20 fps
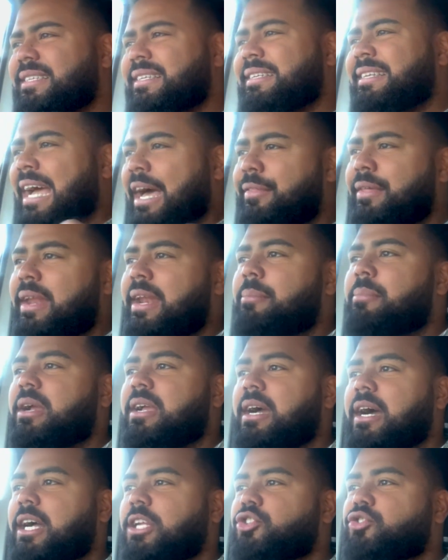Now that I'm a
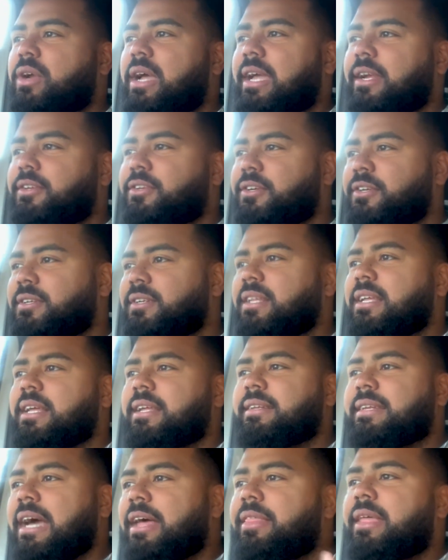contractor, now